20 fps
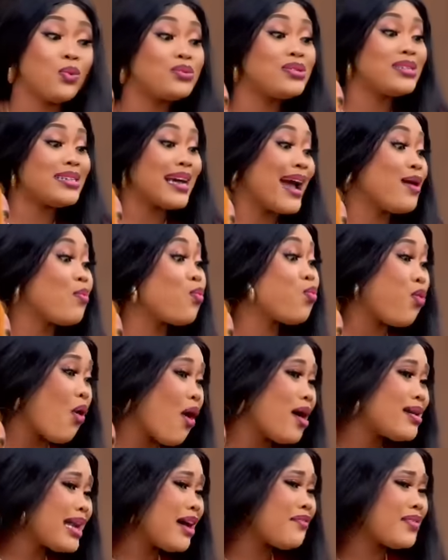them that they would
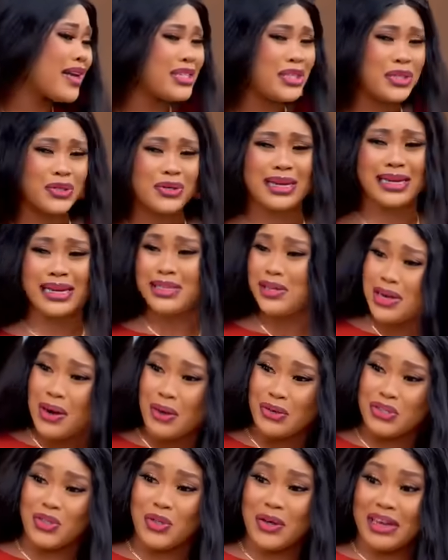die one after
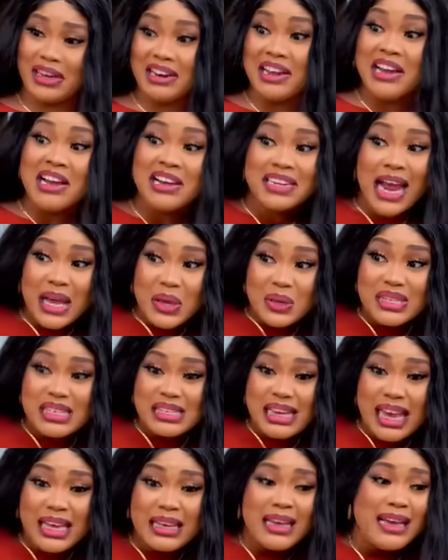the other. They thought I was joking.
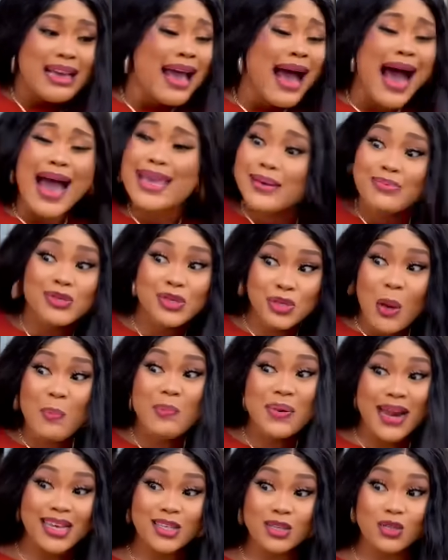Now you see,
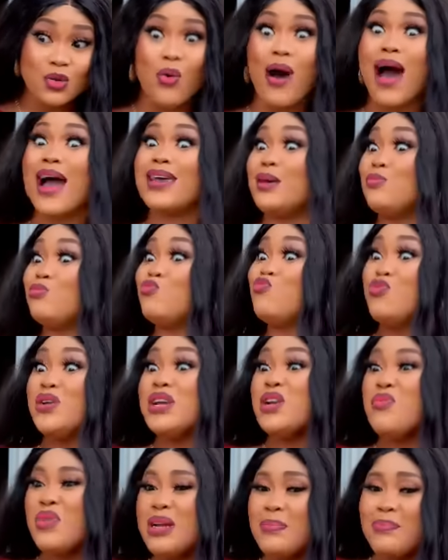I am so blessed though.
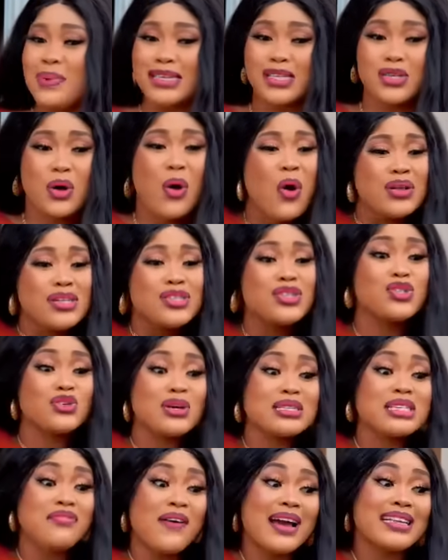I am really, really blessed.
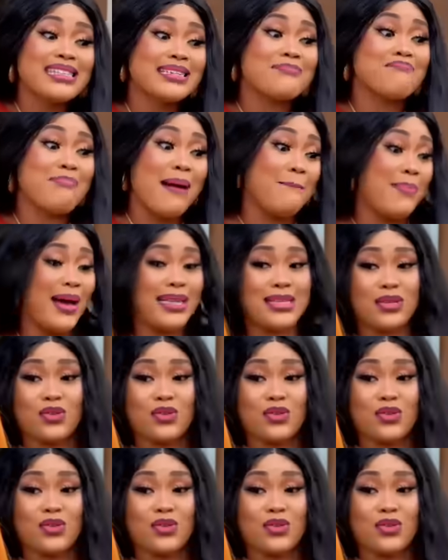God is just